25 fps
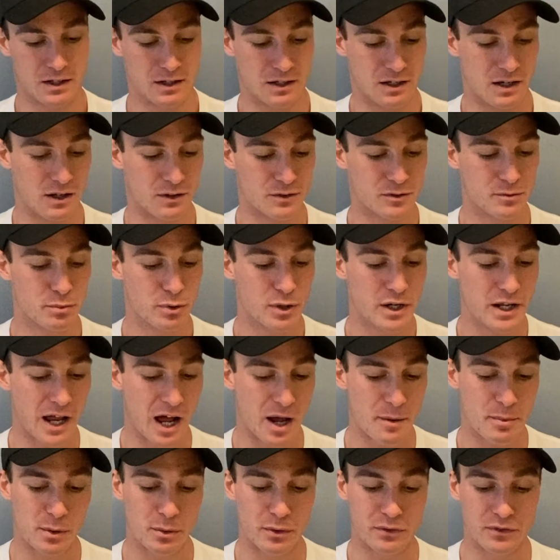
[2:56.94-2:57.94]
I was pretty
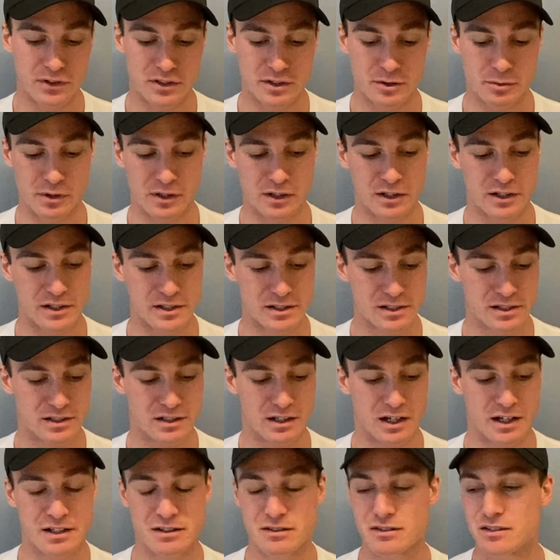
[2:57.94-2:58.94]
happy with it, to be honest.
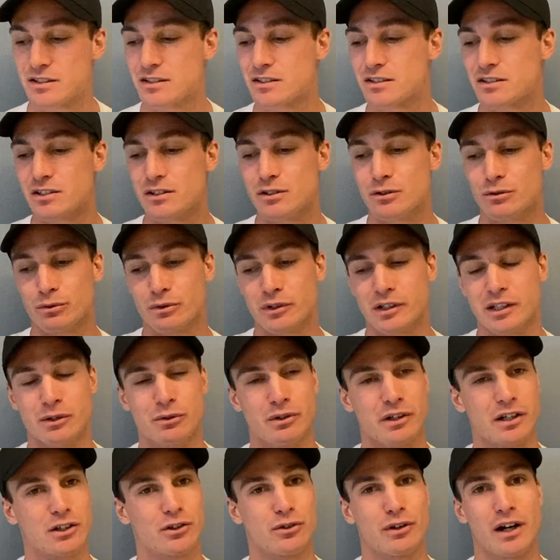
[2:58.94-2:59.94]
I still really
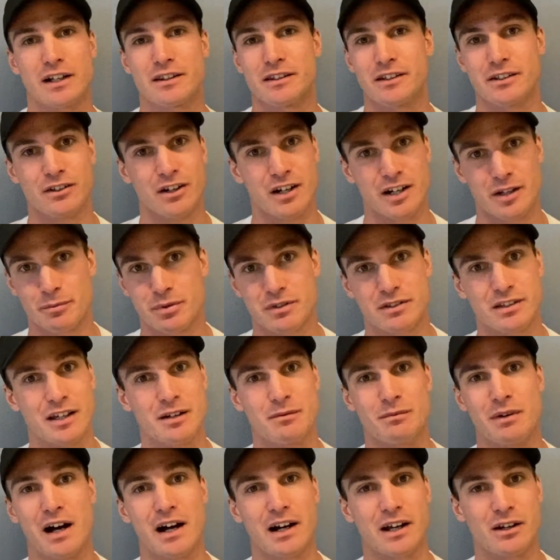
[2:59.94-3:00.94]
want to crack the 90%
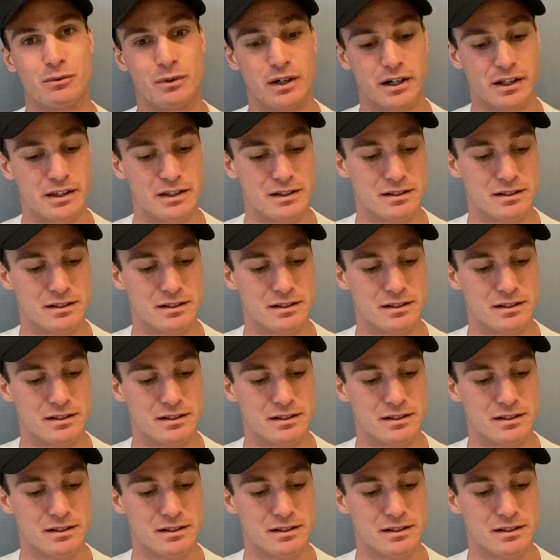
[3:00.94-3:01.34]
mark in one of these